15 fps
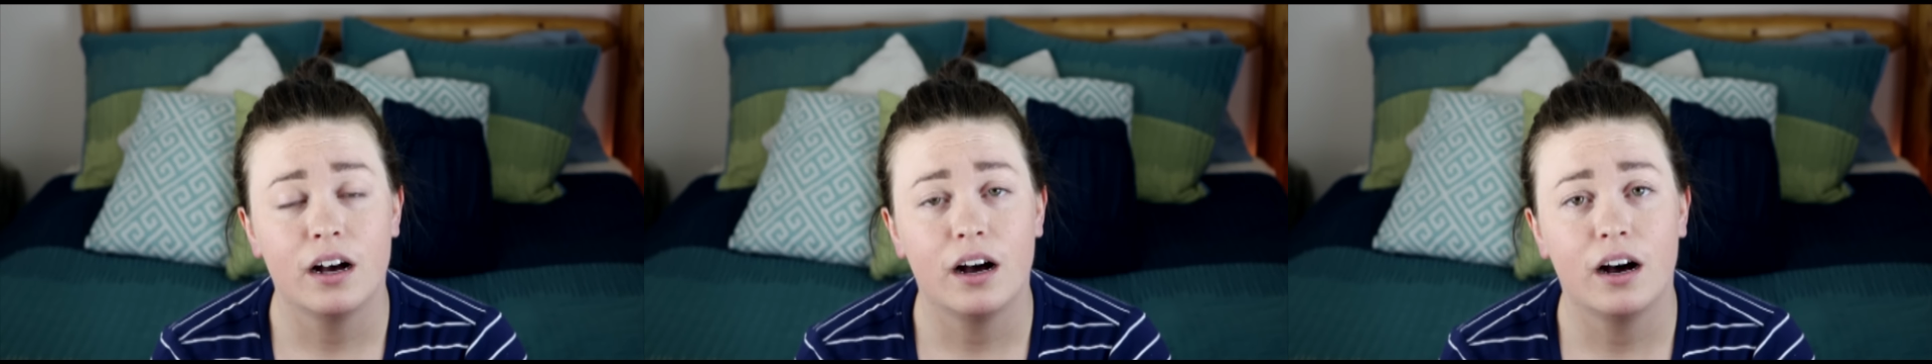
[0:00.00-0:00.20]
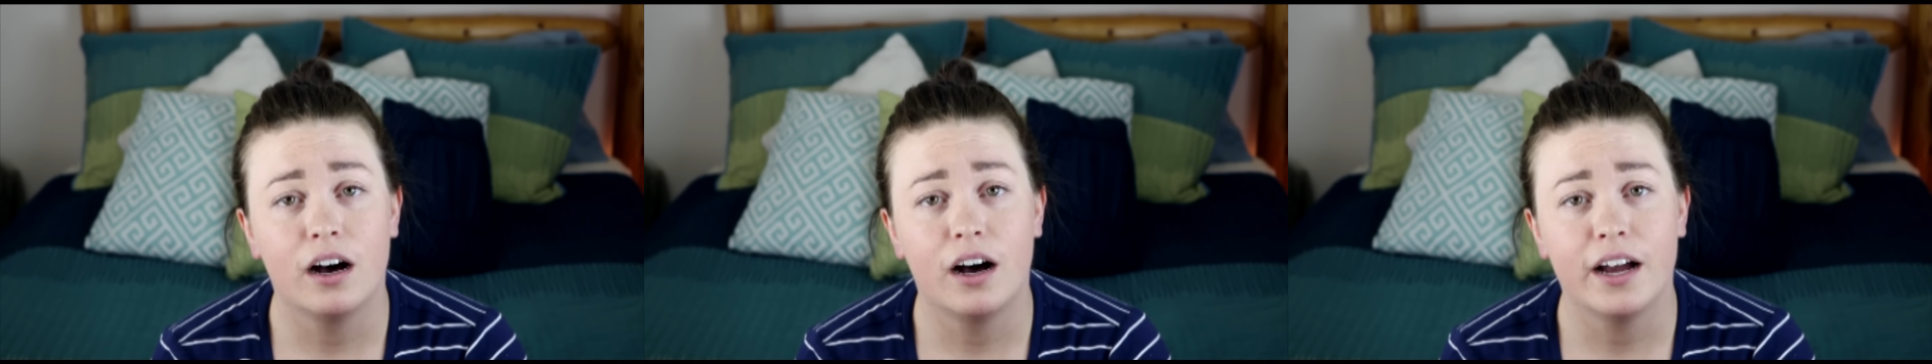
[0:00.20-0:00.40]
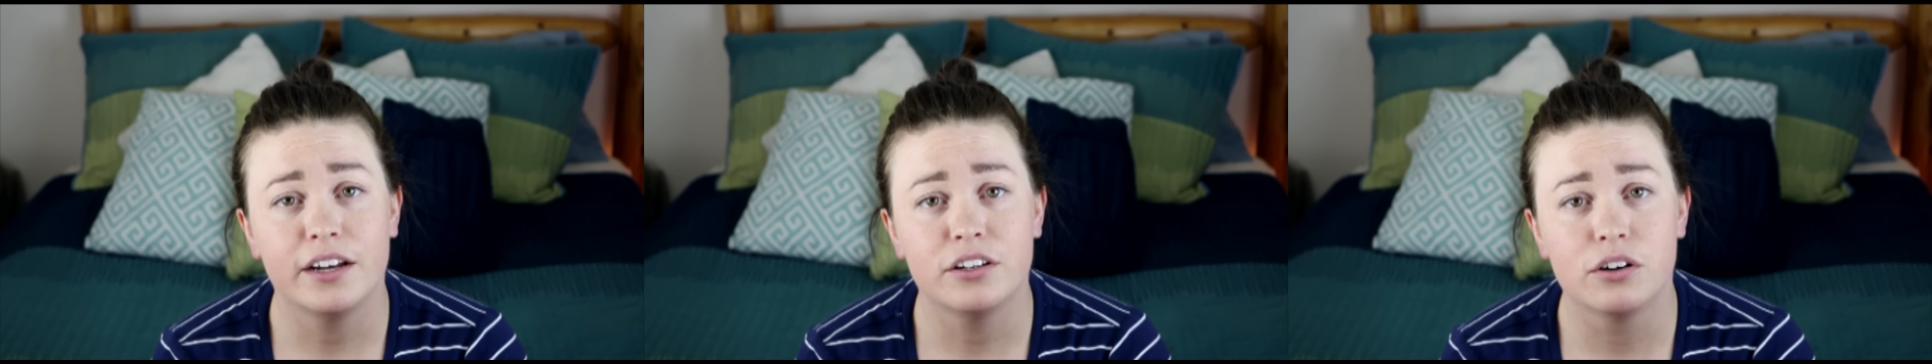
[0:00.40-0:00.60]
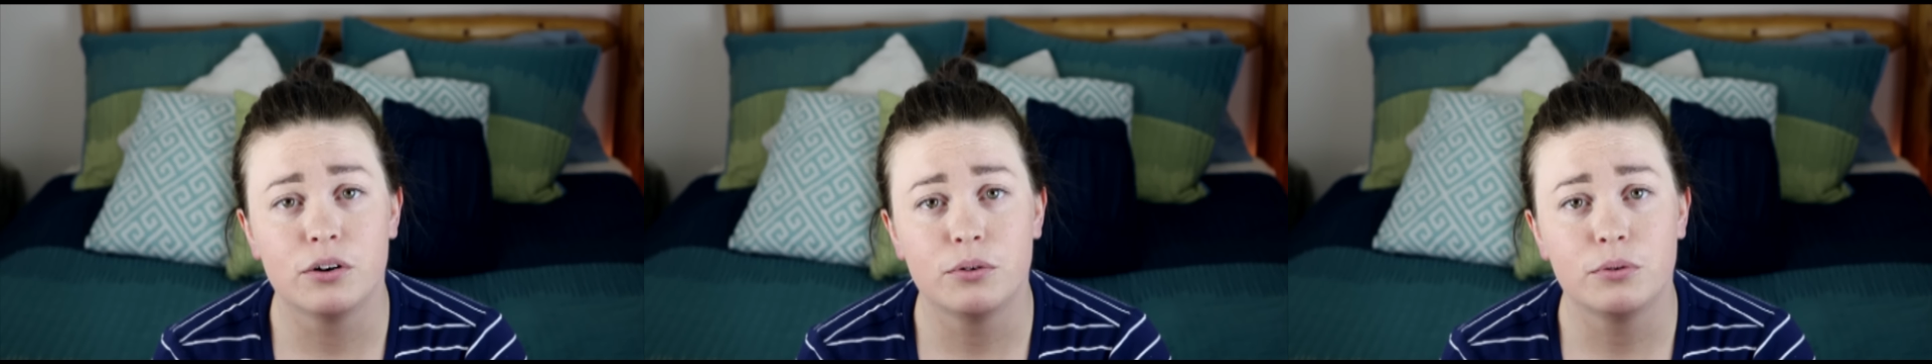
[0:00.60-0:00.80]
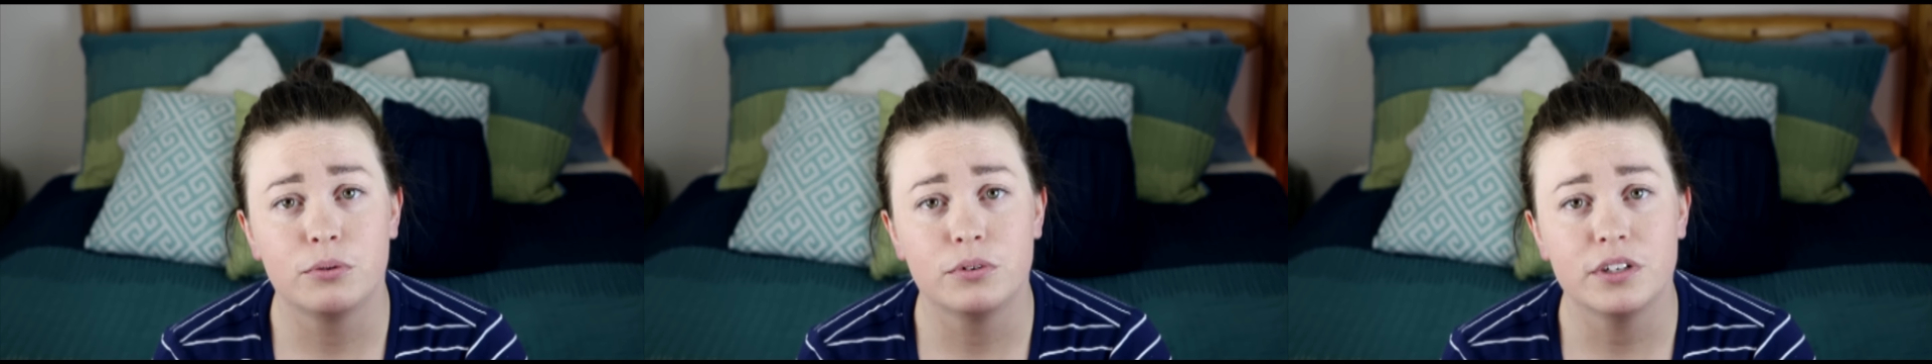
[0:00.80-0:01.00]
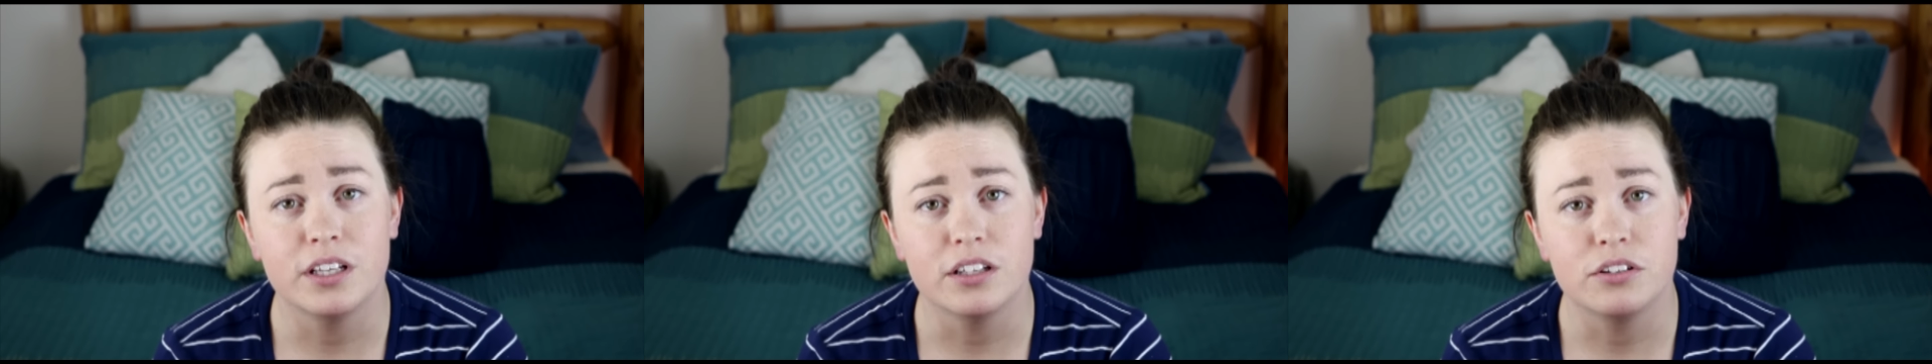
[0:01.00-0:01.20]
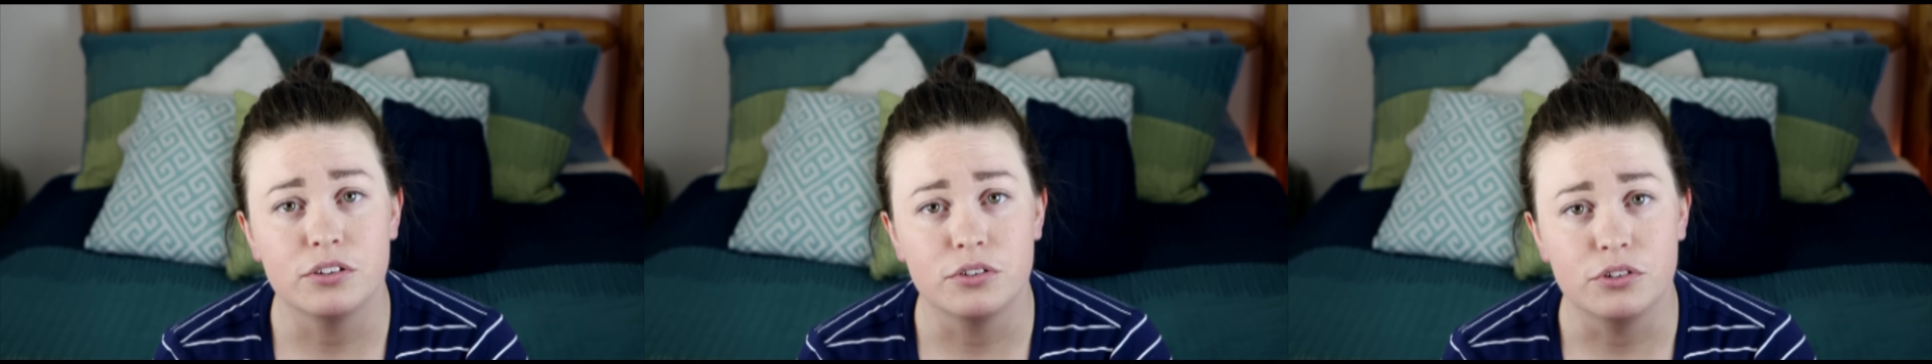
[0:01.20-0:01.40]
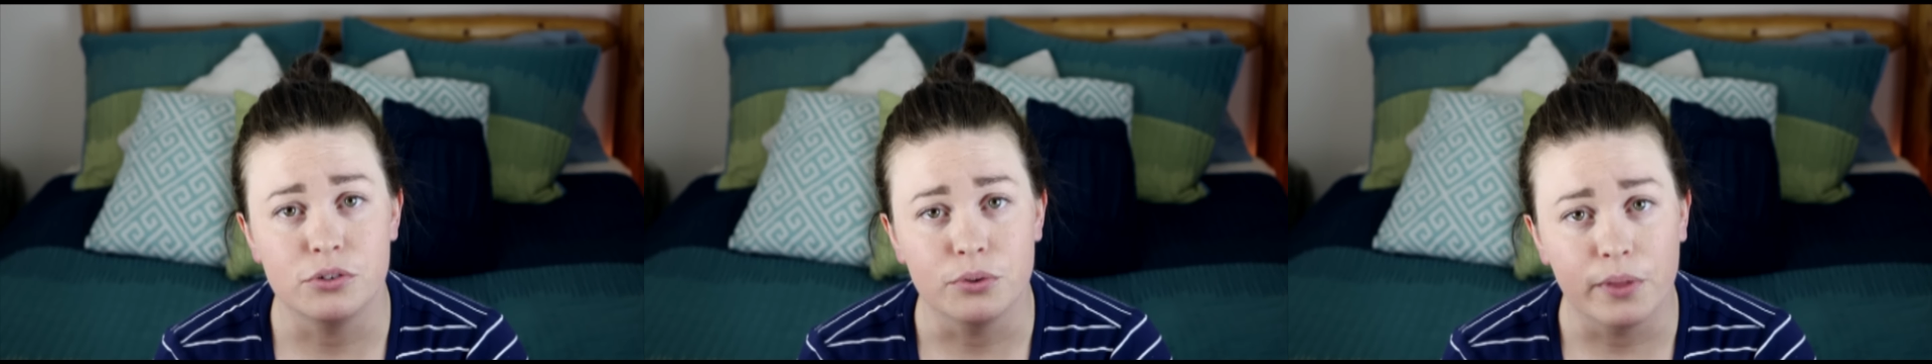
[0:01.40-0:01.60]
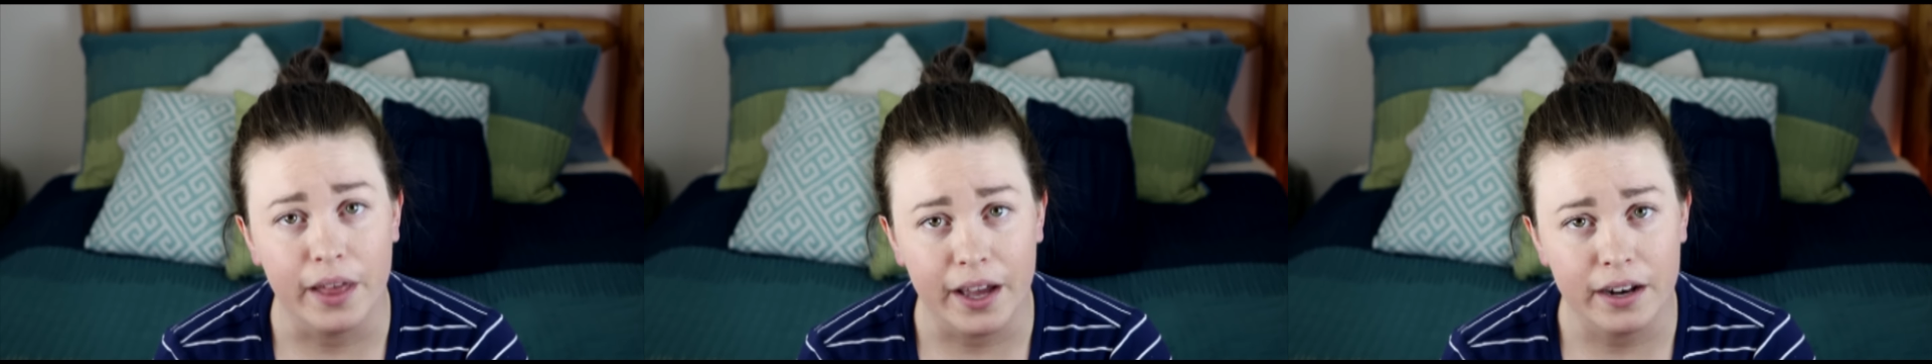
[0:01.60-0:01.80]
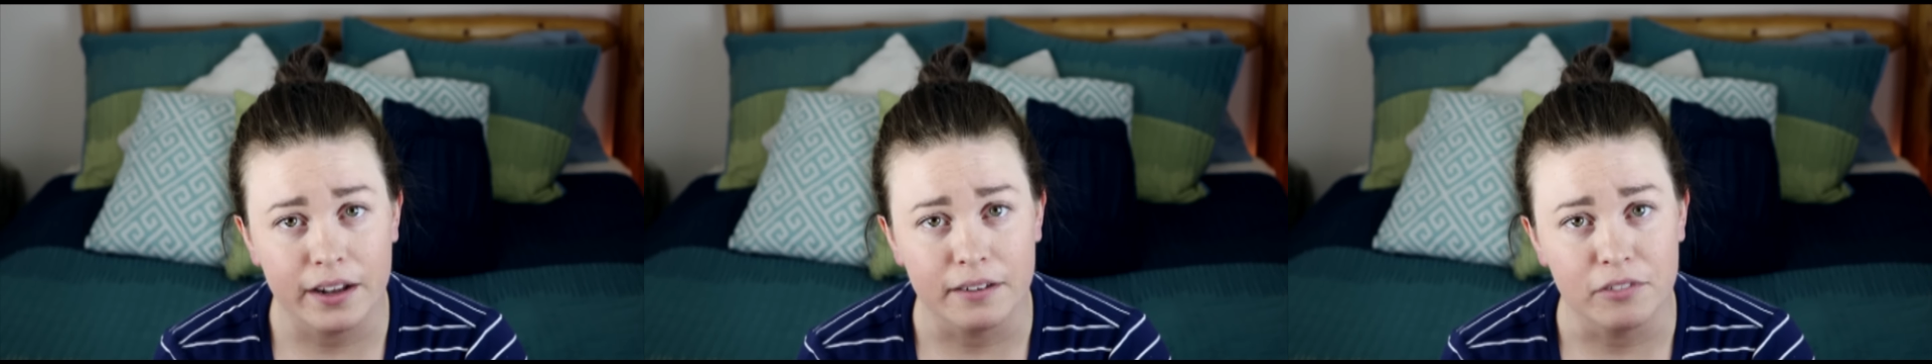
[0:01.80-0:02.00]
I don't need to do
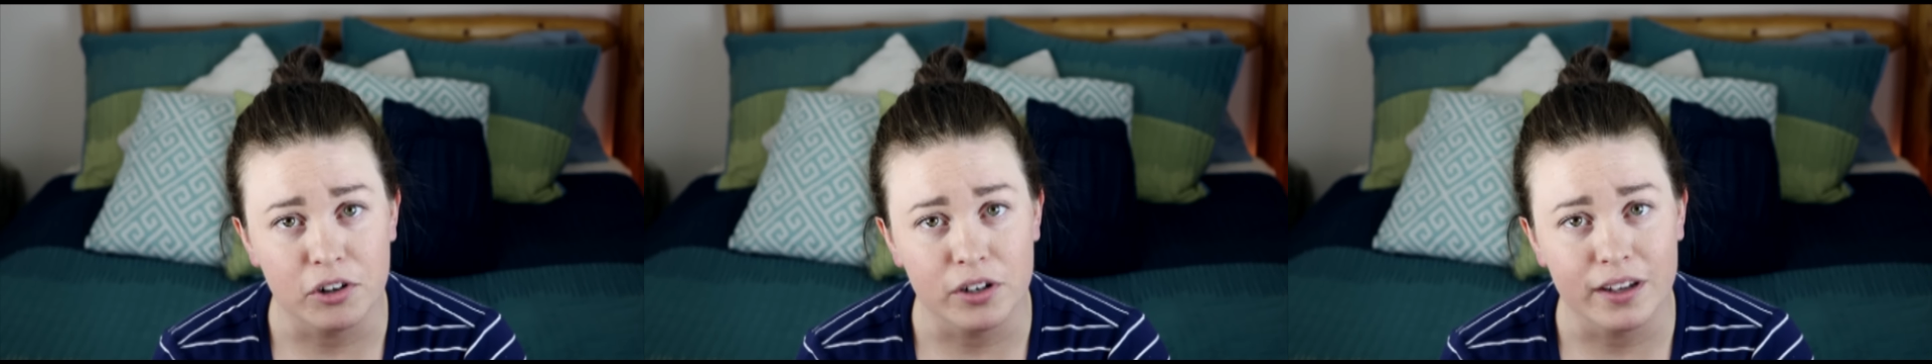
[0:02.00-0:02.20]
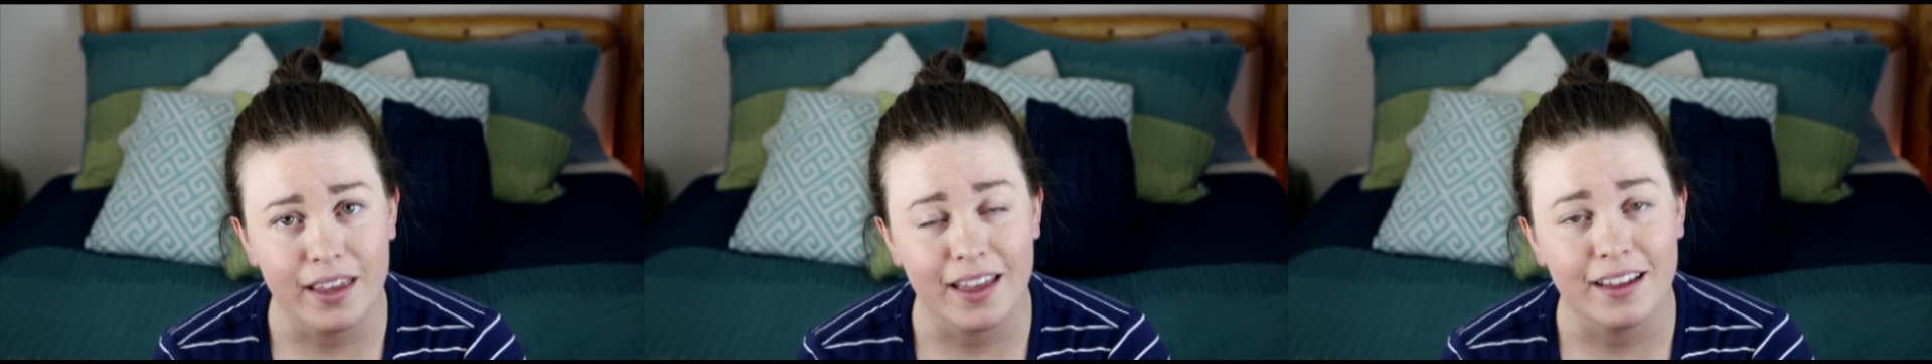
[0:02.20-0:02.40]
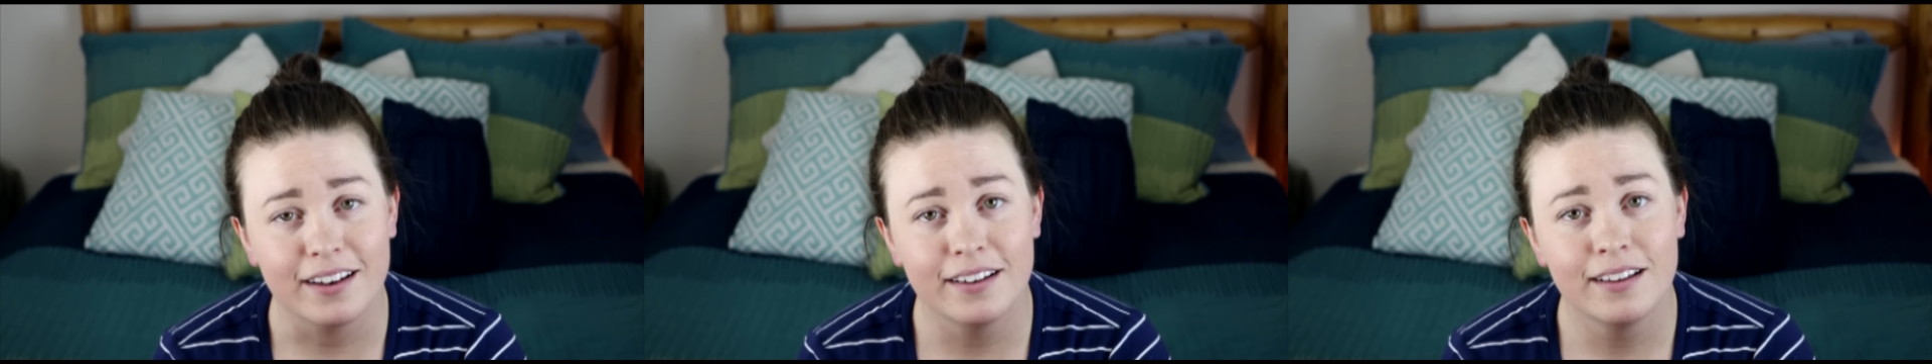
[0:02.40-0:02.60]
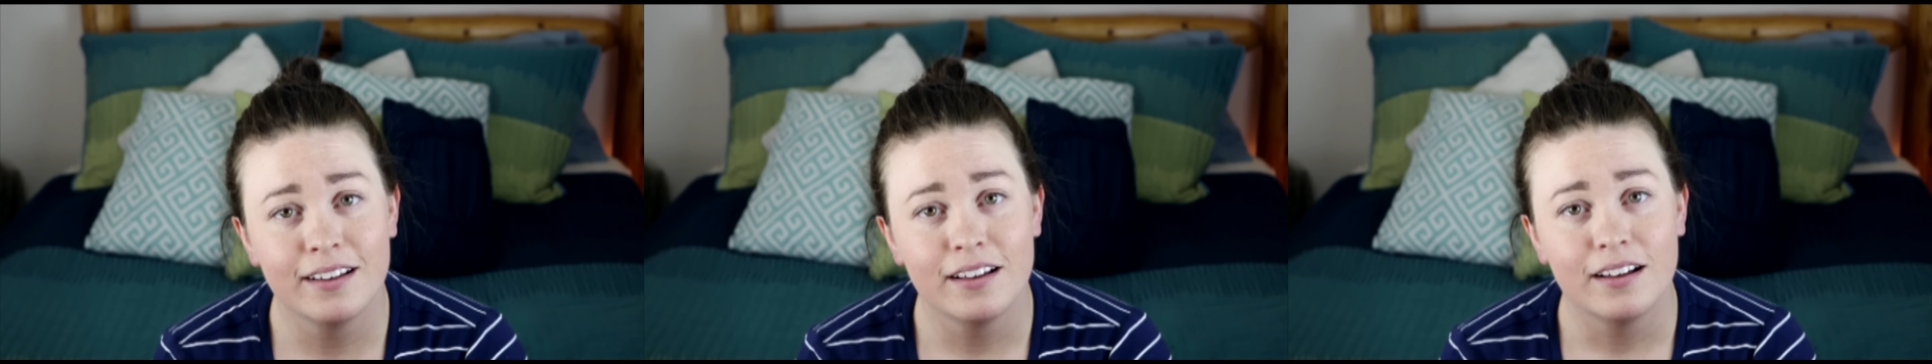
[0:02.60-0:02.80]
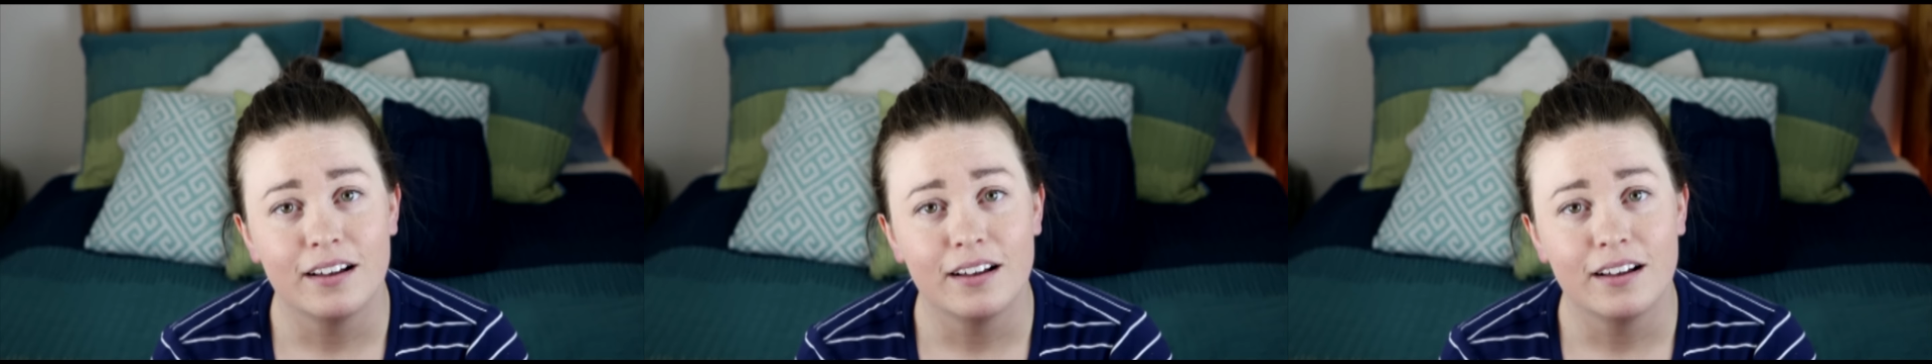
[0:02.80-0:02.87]
that ever again.